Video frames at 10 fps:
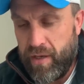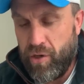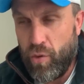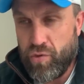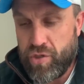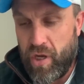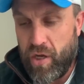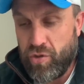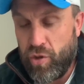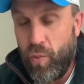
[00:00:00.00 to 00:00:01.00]
notes
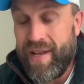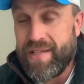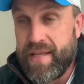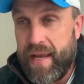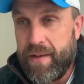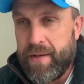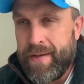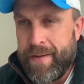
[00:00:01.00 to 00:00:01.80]
start on the Wednesday.